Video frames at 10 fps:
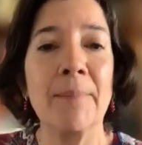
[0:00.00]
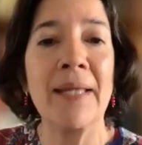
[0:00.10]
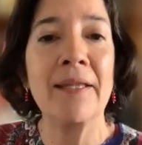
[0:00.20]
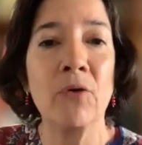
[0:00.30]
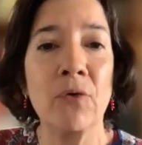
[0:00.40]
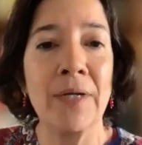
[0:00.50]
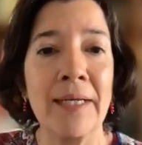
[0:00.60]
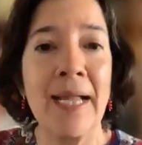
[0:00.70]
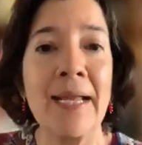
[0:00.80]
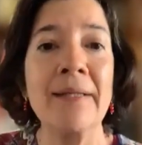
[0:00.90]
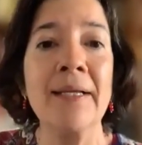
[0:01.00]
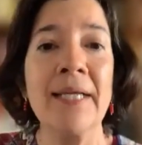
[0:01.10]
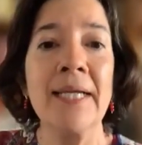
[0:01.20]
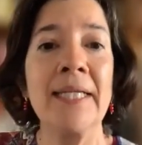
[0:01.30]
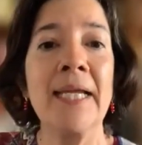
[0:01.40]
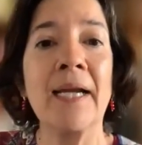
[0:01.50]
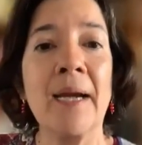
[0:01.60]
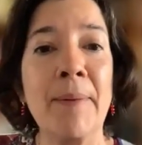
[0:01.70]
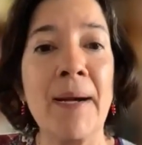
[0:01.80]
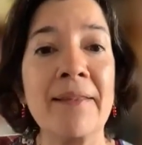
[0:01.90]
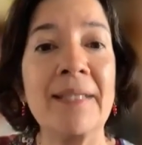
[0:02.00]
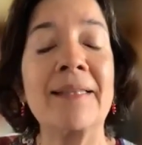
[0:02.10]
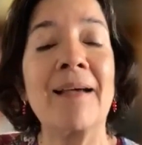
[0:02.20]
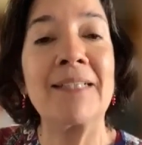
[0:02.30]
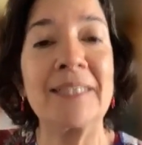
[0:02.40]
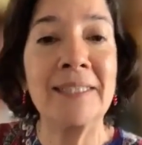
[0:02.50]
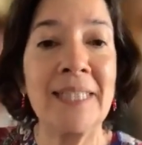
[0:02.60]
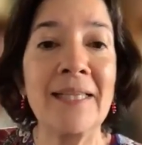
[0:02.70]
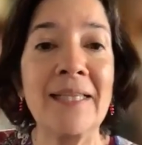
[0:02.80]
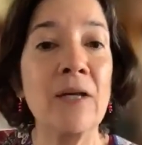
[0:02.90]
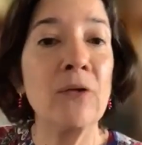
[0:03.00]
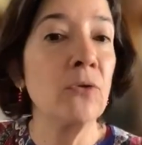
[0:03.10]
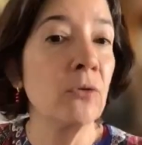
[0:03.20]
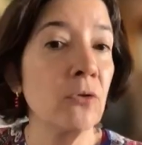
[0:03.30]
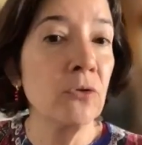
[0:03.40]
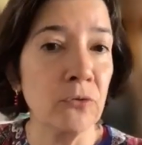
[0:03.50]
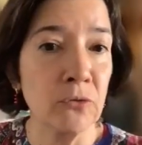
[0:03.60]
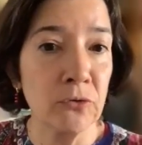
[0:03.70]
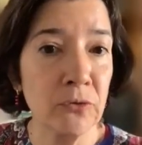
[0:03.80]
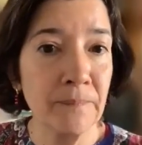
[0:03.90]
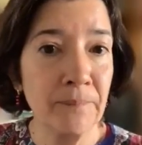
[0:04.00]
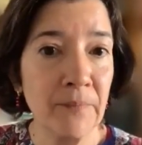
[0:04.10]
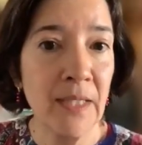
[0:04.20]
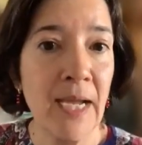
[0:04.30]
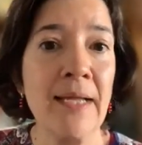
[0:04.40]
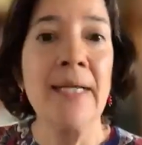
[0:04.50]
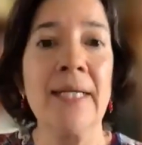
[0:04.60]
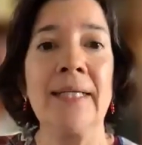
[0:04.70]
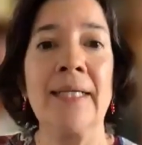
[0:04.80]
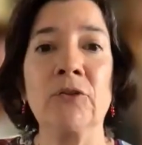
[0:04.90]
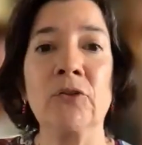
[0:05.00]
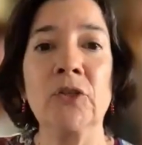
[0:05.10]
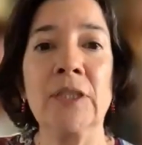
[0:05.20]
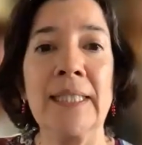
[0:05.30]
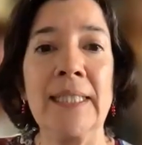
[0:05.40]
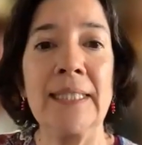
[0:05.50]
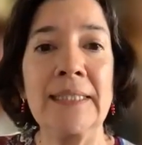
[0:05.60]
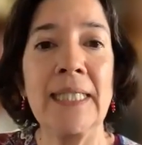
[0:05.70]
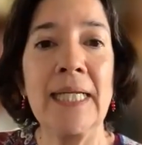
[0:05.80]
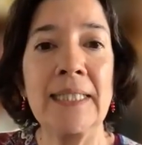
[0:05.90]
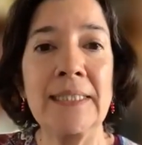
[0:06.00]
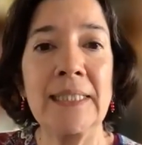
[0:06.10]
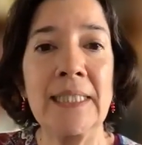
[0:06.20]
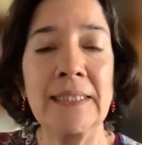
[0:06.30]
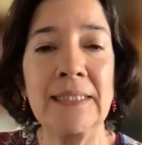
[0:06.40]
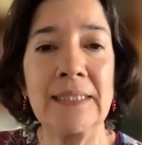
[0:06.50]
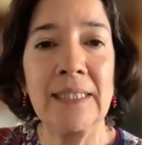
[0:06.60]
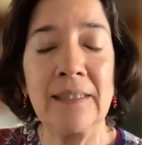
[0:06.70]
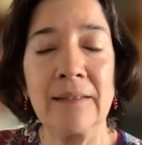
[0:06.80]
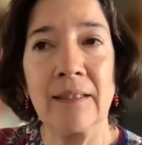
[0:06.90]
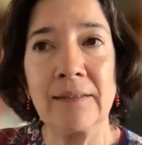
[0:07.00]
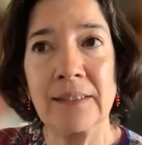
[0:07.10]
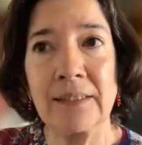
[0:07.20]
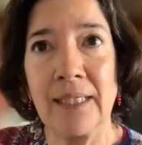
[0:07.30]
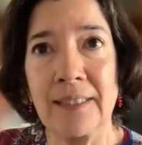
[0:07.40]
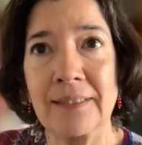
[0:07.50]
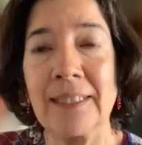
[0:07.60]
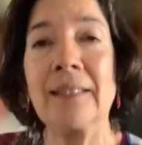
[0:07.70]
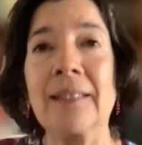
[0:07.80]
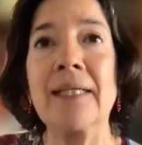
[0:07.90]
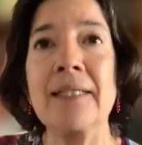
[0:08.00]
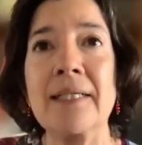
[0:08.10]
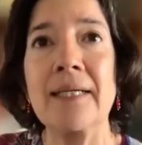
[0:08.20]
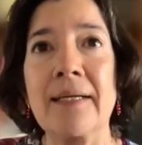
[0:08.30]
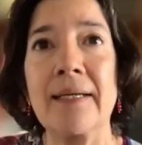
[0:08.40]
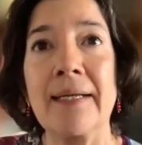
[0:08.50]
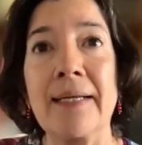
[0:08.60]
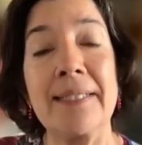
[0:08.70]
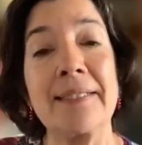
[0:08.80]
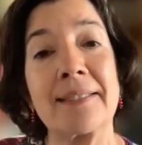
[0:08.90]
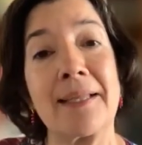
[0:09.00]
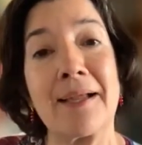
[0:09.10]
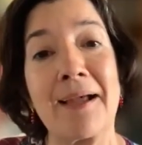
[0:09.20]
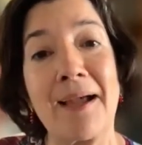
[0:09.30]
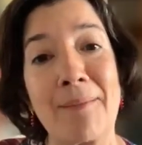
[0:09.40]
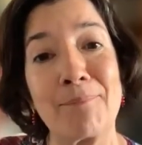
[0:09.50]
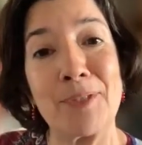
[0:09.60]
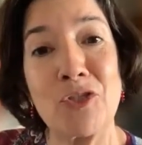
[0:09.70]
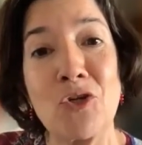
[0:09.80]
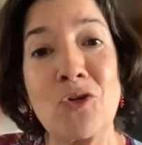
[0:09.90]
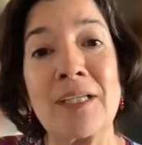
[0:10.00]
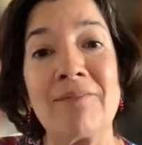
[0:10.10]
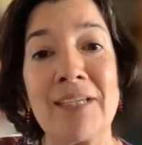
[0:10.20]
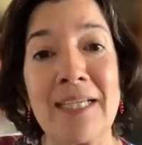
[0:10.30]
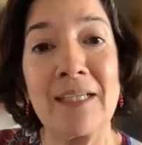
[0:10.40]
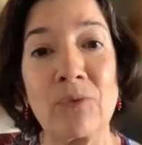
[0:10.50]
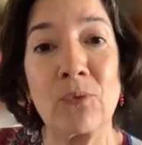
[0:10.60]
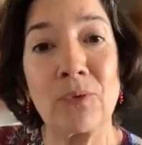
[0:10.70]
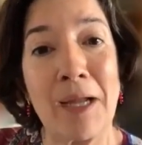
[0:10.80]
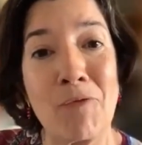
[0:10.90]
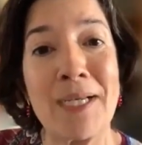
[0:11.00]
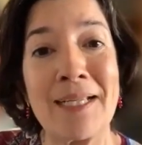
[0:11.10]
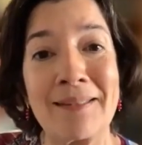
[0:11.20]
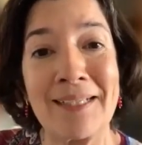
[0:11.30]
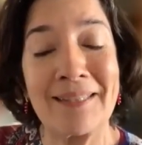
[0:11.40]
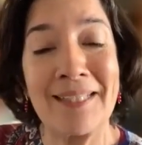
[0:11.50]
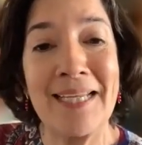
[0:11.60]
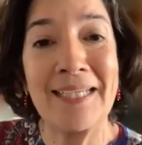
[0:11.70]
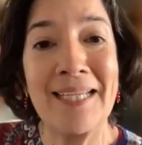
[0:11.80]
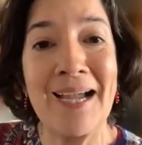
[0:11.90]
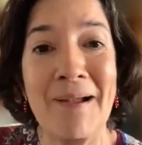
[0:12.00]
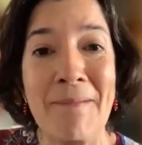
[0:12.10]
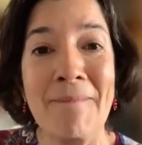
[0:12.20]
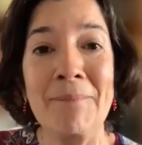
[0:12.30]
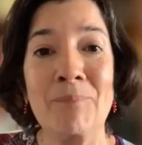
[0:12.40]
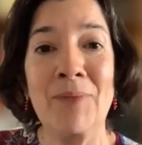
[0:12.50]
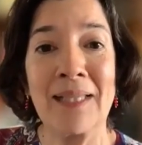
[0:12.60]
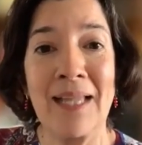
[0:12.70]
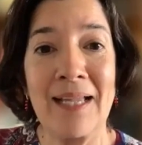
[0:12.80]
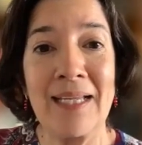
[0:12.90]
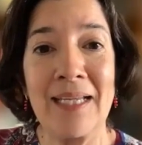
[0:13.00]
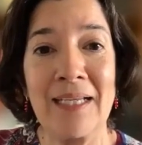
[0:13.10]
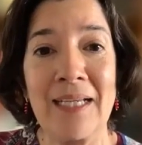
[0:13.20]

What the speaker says: In that, if we have an ambition and a good strategy to create concessions, start deliberating, not imposing extreme